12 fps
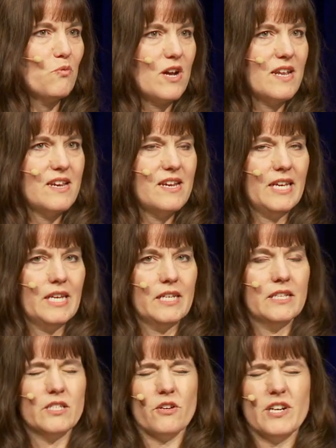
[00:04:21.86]
1
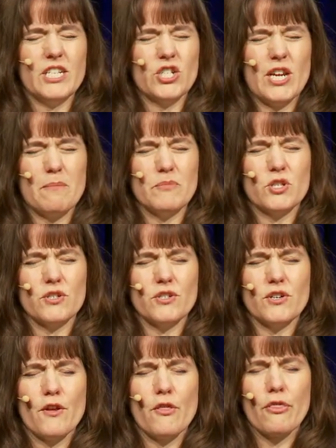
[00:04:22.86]
sorry,
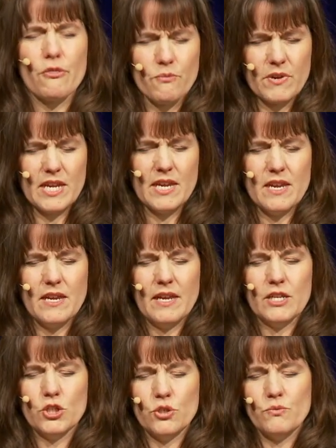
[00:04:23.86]
chapter 3,
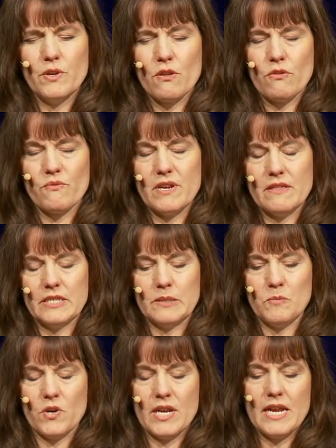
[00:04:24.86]
2 and 3 this
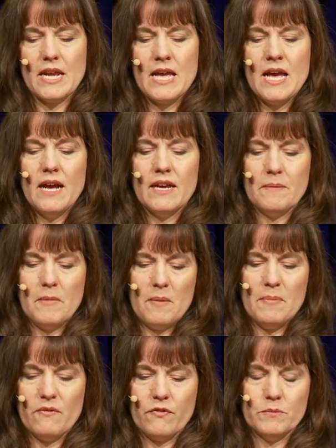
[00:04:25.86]
morning, a, a,
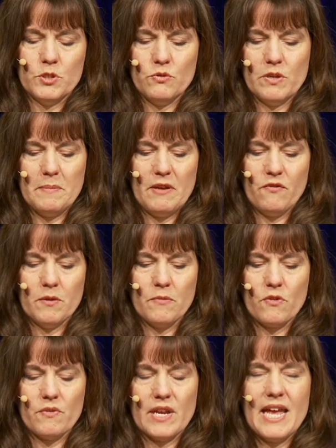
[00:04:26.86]
bit from 2 and a bit from
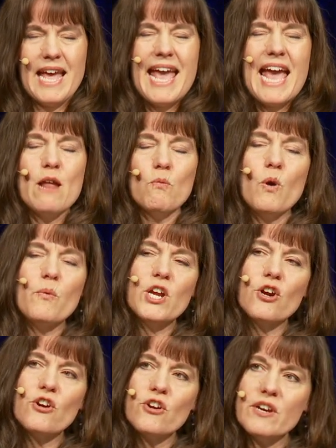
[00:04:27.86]
3. And what we
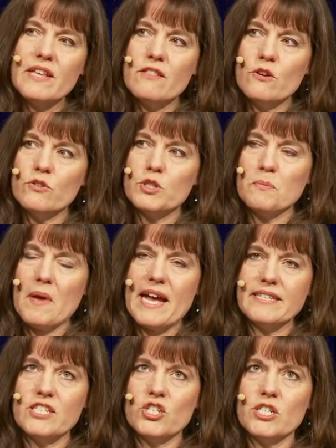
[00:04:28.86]
heard in those
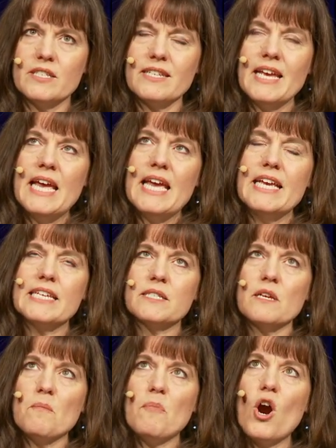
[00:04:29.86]
passages is
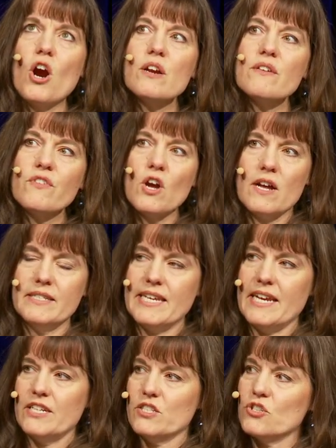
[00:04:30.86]
part of God's
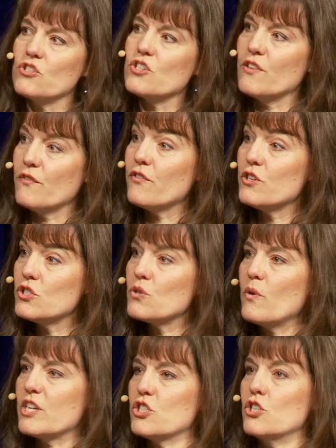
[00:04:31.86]
answer to the first
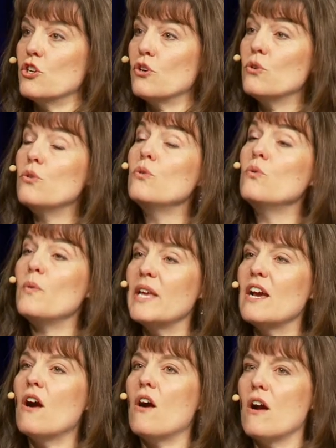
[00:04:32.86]
question, who
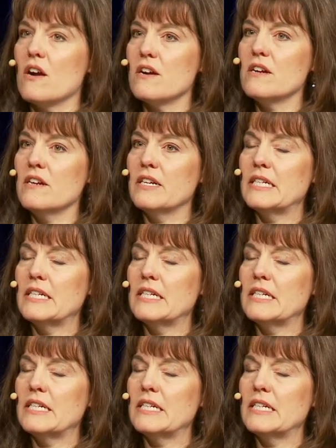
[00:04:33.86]
we are.